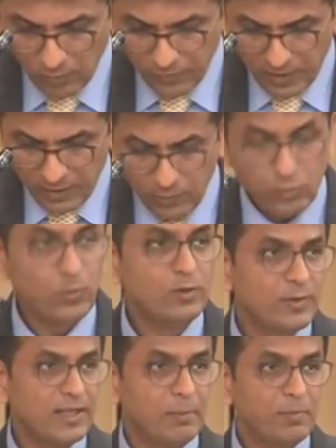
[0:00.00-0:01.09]
of individuals
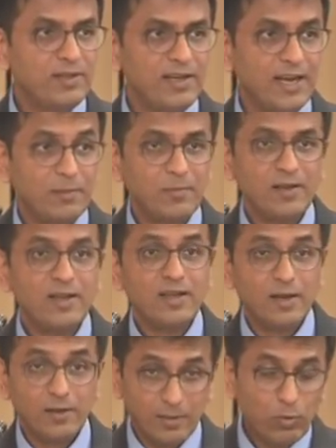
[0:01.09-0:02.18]
with empathy.
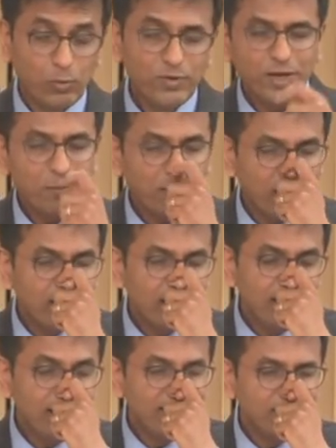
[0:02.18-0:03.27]
The book which I am
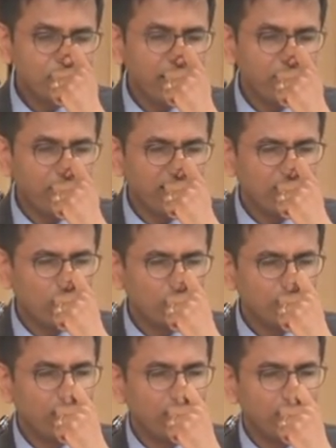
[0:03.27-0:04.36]
currently reading is by Martha
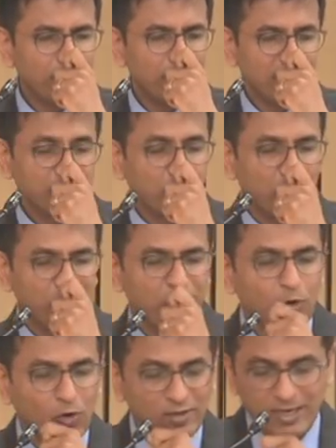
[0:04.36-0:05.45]
Nussbaum, Nussbaum
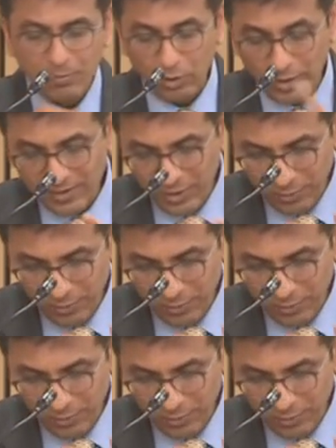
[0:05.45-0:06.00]
called The Monarchy